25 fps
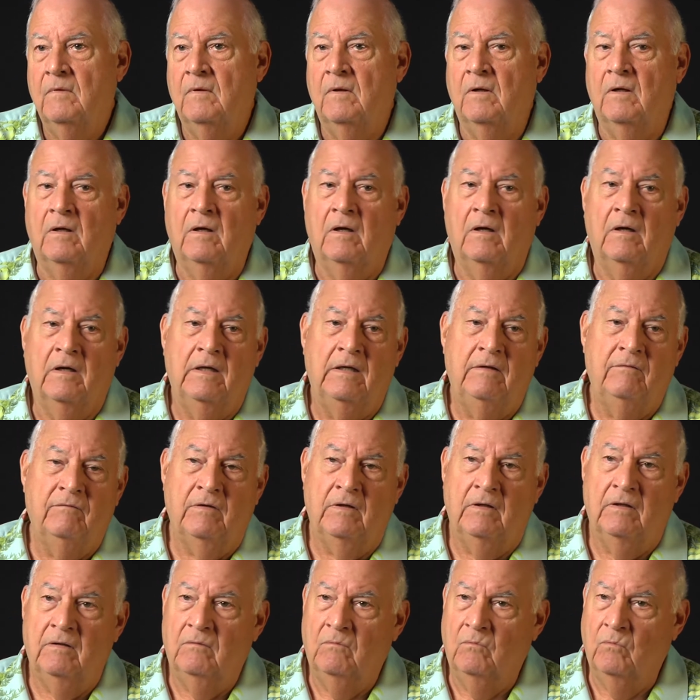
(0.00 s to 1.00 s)
uh,
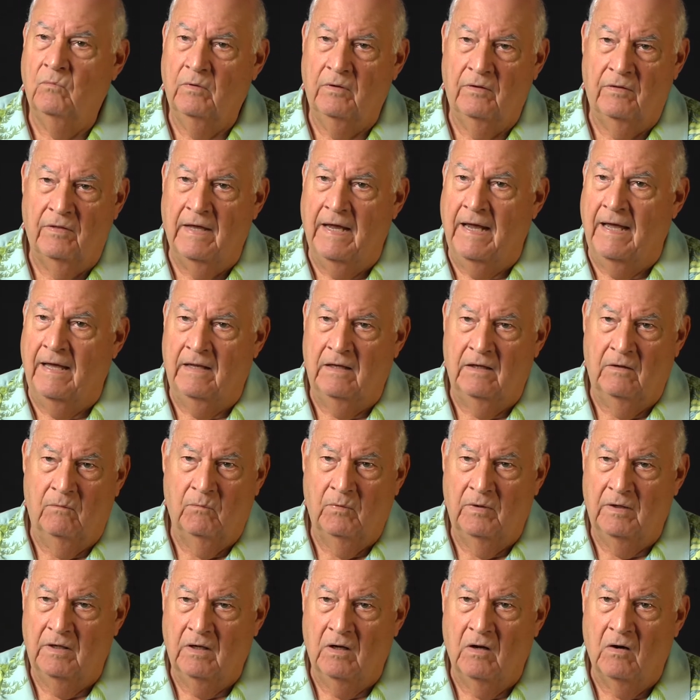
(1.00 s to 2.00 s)
even with that, and
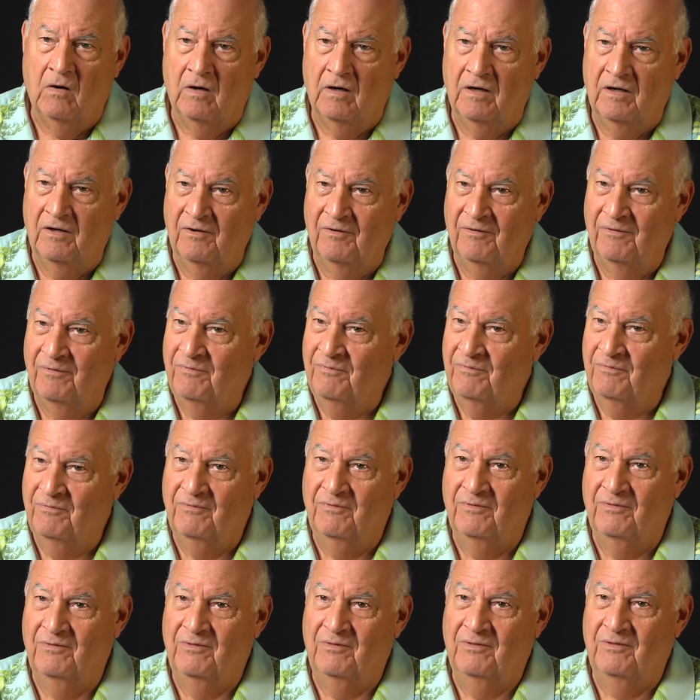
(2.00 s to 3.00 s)
we can argue
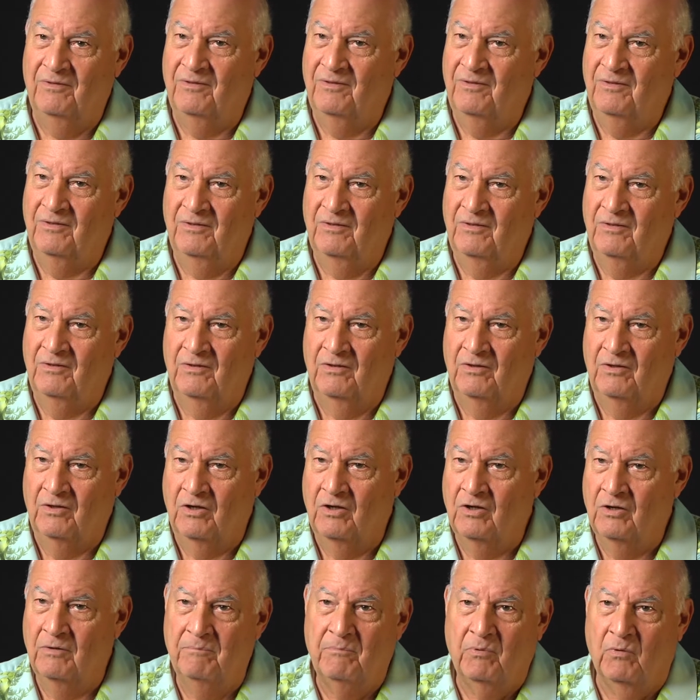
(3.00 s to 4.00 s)
the
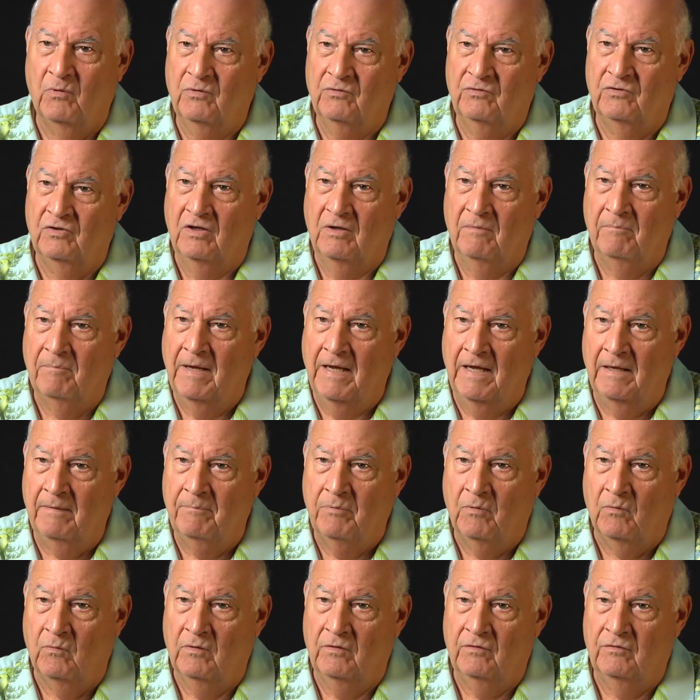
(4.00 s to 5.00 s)
good points and the bad
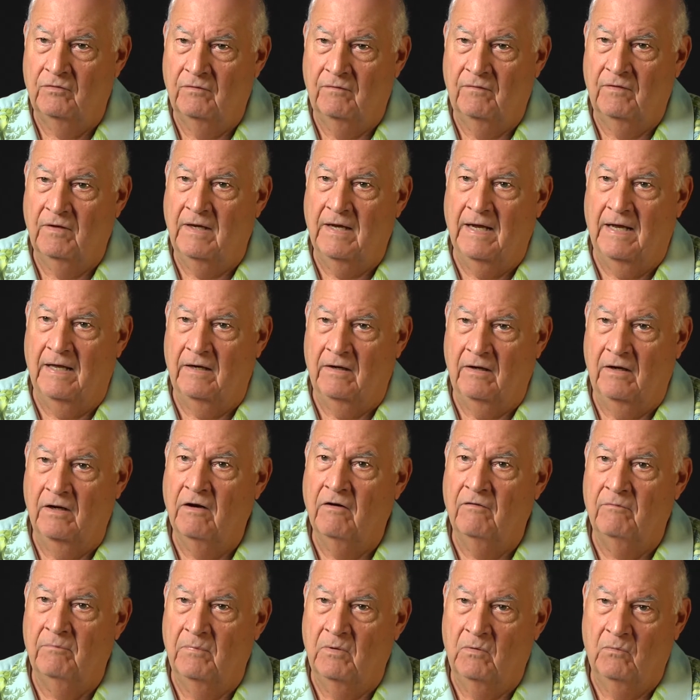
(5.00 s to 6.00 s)
points of the kind of
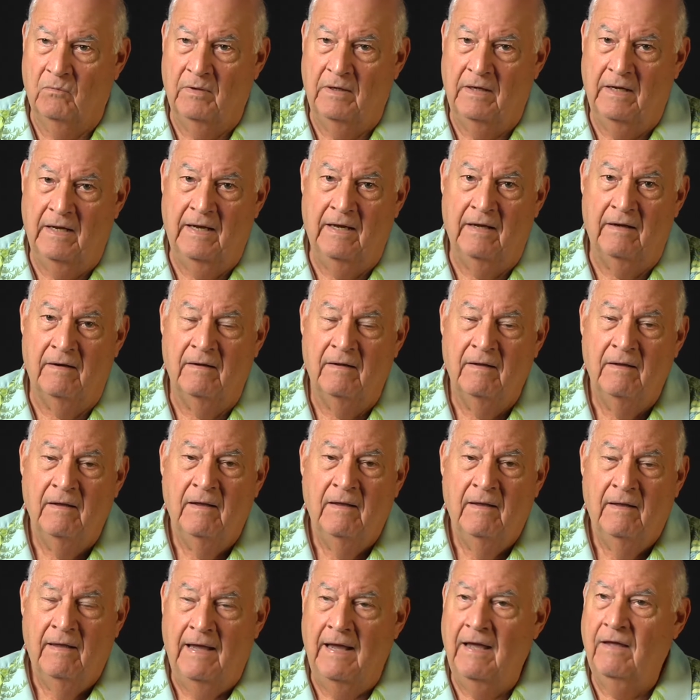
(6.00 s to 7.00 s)
government we had.
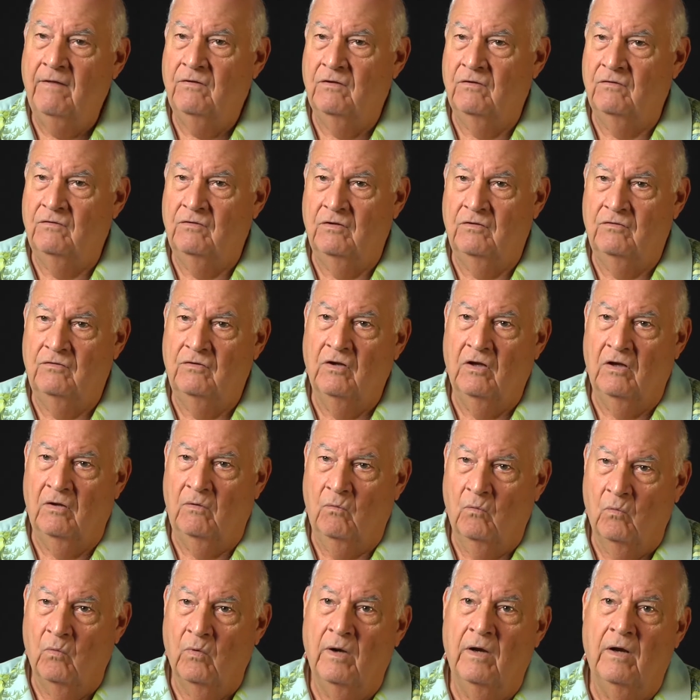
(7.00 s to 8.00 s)
Athens has
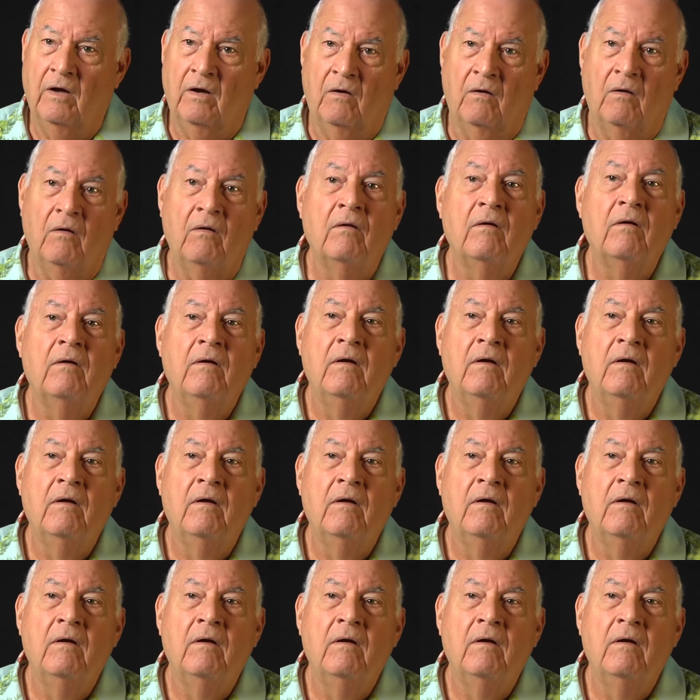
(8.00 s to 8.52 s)
done well